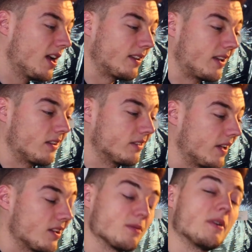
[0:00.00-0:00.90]
And then I'll
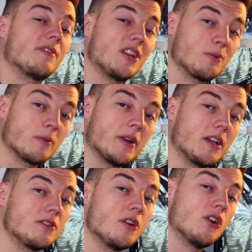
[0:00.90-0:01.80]
link to my Facebook
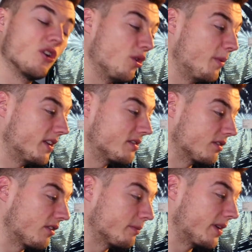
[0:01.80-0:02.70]
page or my
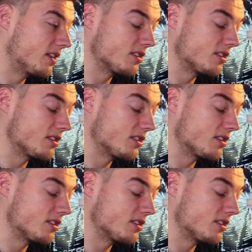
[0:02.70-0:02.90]
Instagram page,